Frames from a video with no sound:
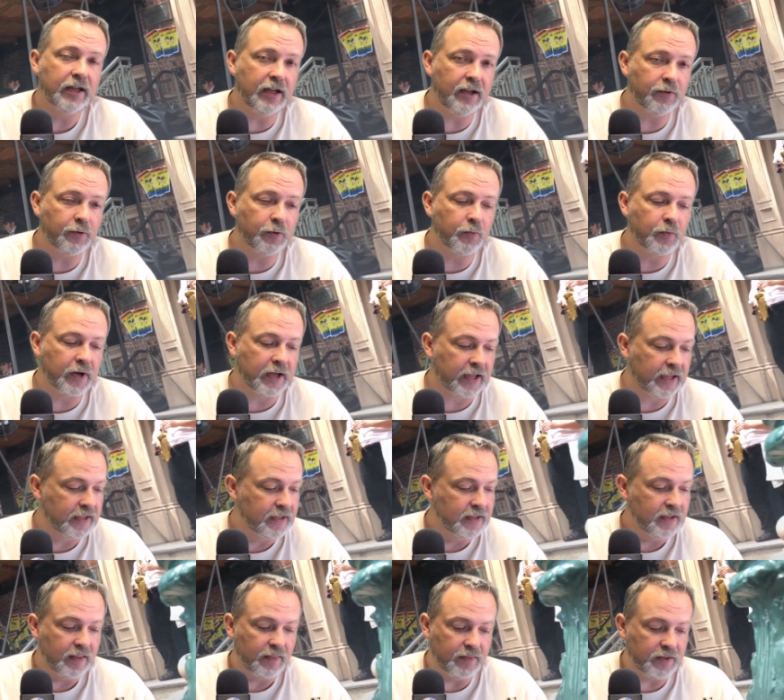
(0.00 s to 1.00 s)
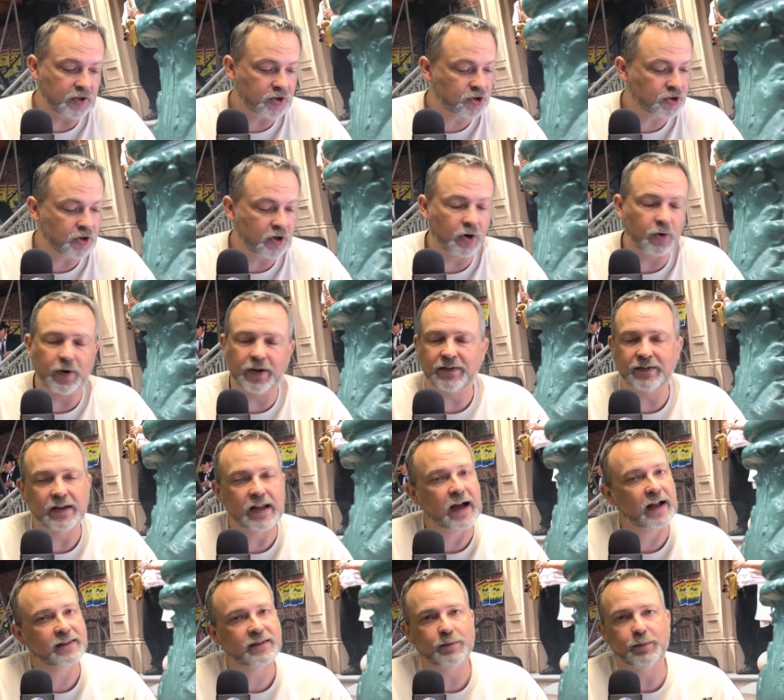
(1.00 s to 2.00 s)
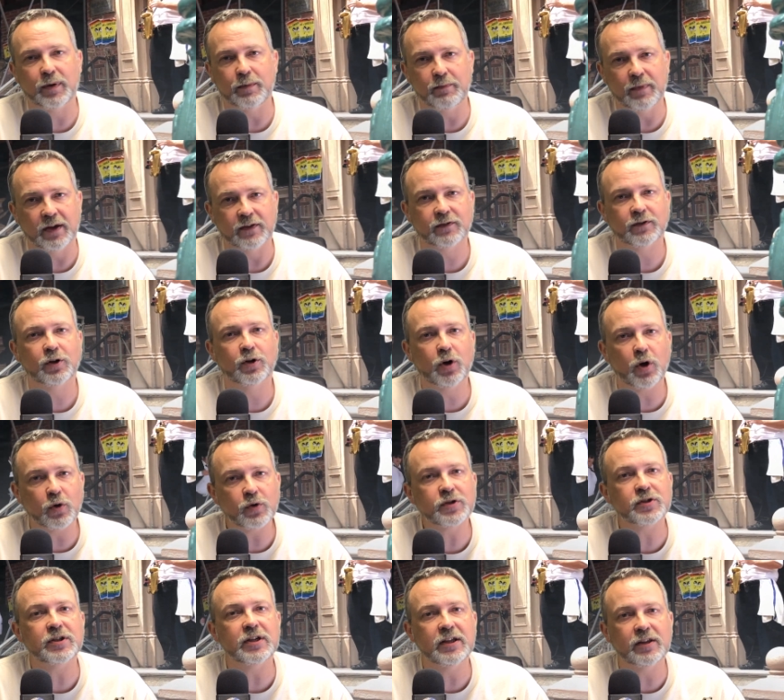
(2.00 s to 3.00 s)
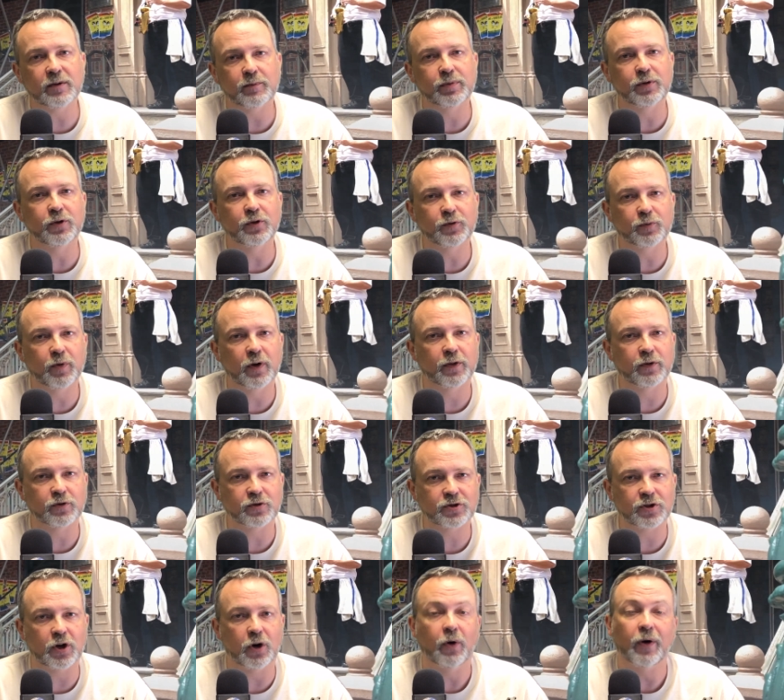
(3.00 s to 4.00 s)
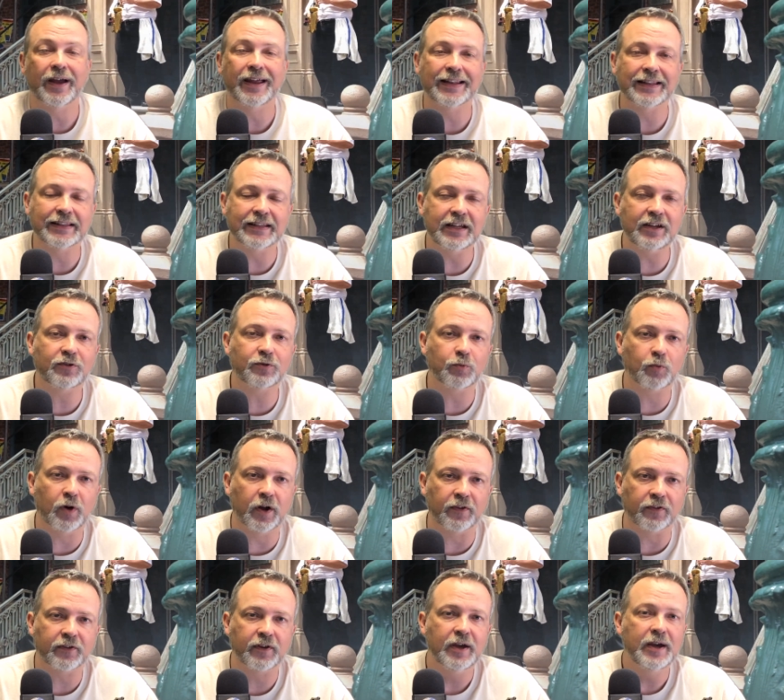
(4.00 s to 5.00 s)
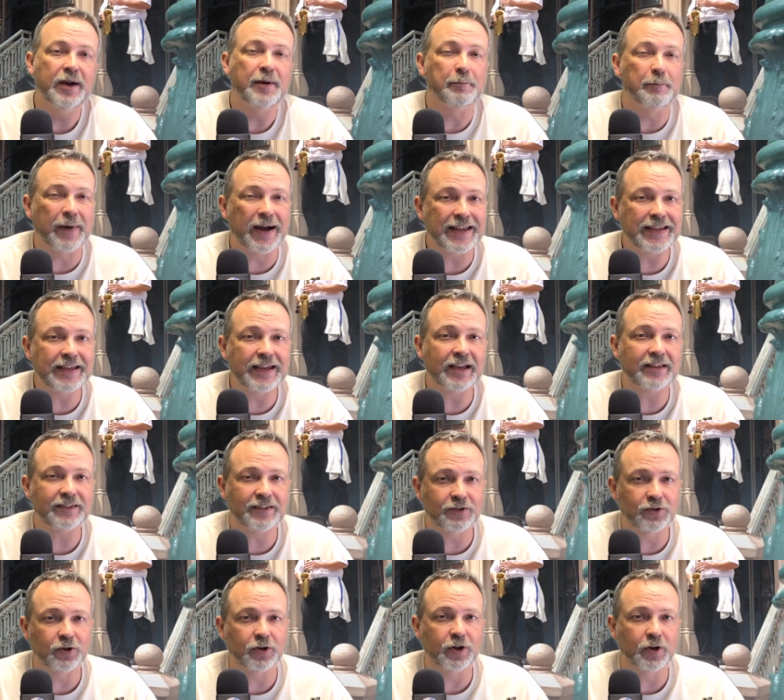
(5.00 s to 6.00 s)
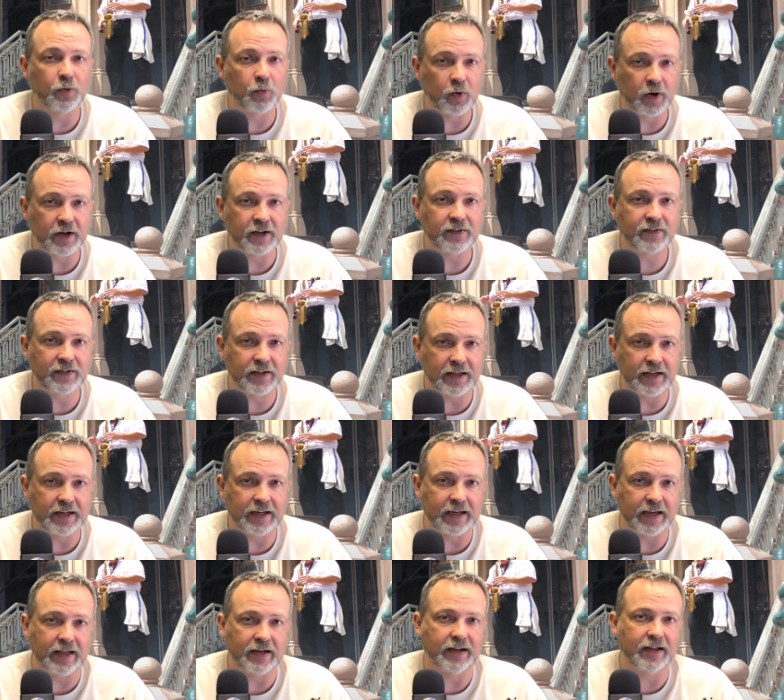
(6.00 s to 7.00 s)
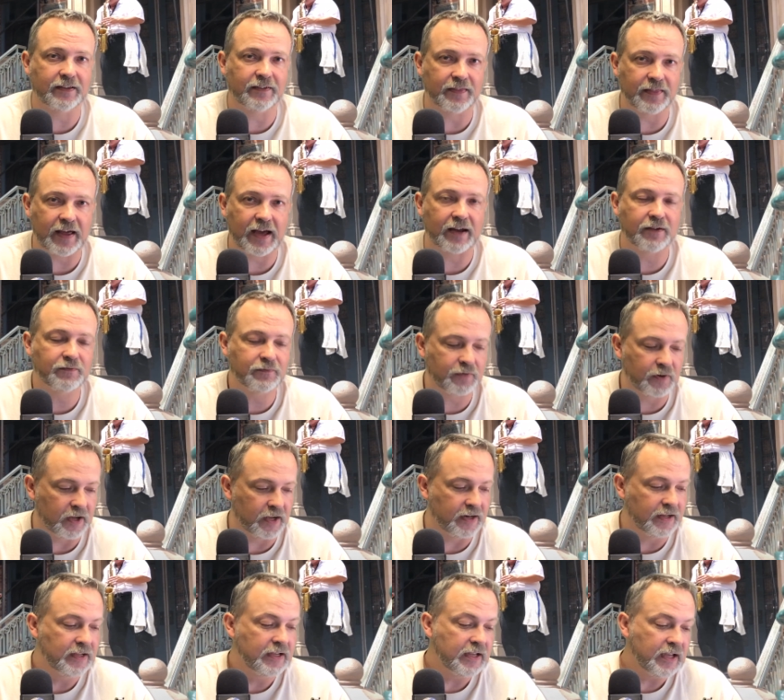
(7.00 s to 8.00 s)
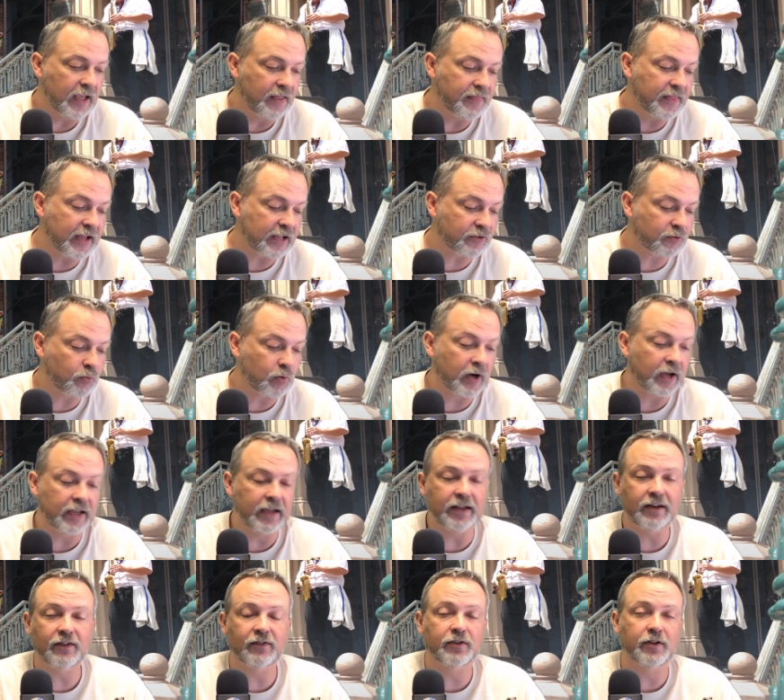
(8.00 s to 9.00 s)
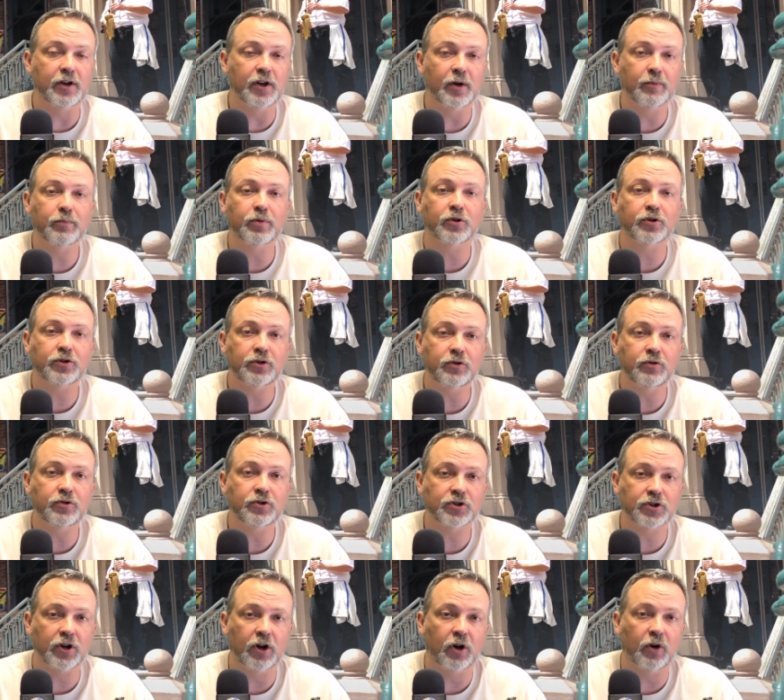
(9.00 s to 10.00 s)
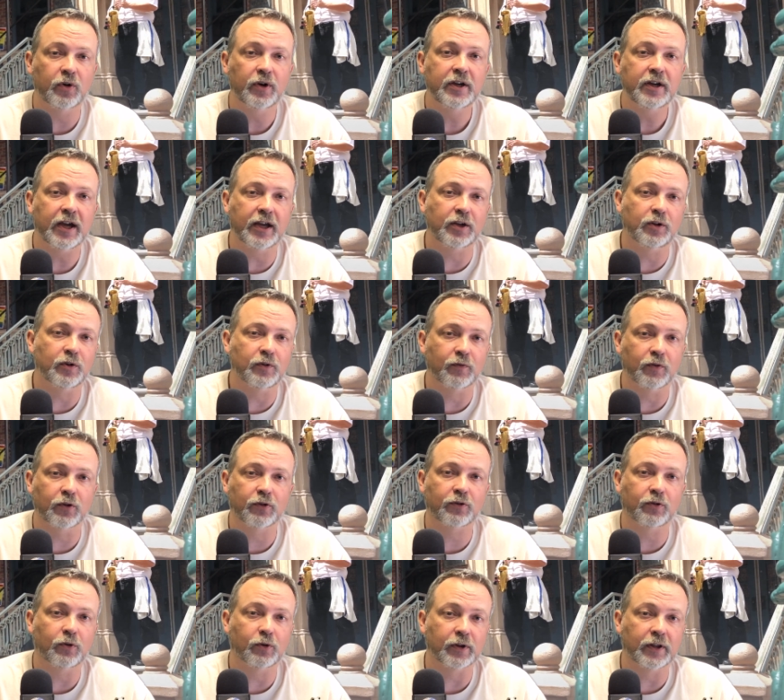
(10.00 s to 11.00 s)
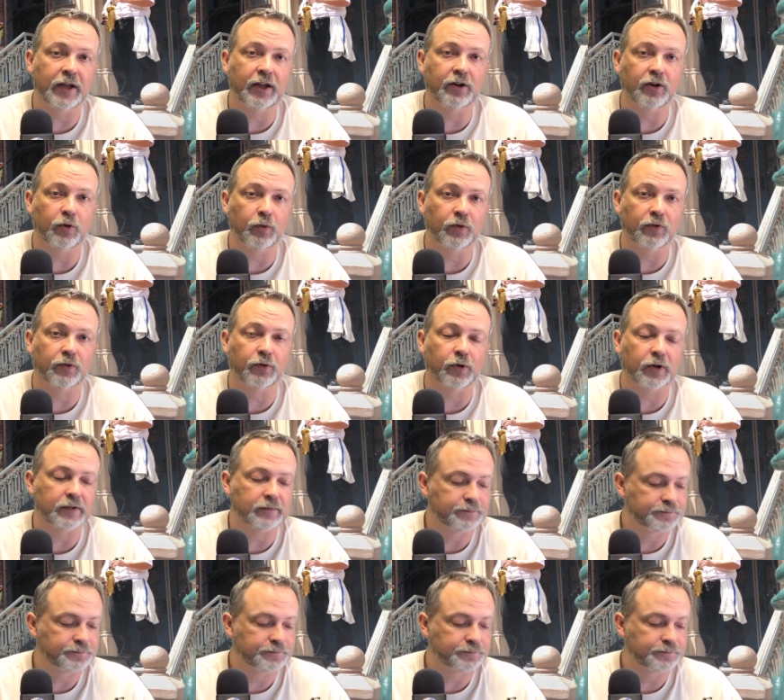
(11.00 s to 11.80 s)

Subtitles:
Either way, this show is not to be missed. Go see the Blues Brothers show at least once. My guess is you're going to want to see it again. It's that fun. And that's why it is the number 2 show at Universal Orlando Resort.